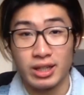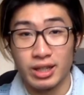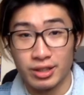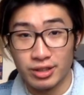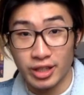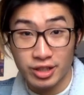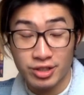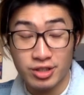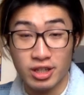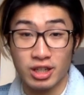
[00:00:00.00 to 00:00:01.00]
And
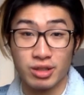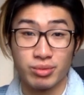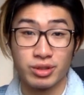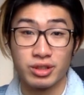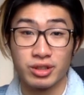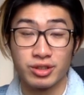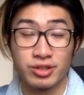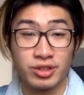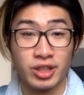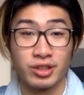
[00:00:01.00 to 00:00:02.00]
next, I want to
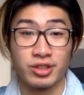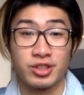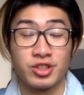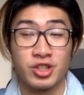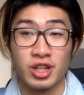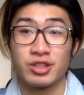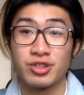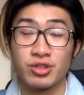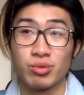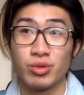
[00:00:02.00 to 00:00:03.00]
take this
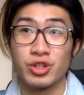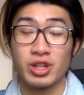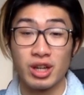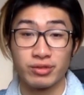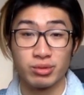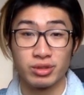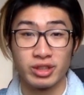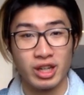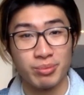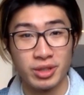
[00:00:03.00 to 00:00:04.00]
chance to wish everyone
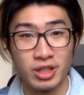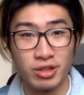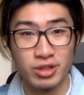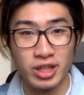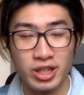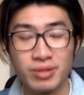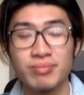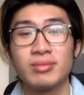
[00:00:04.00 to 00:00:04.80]
a Happy New Year.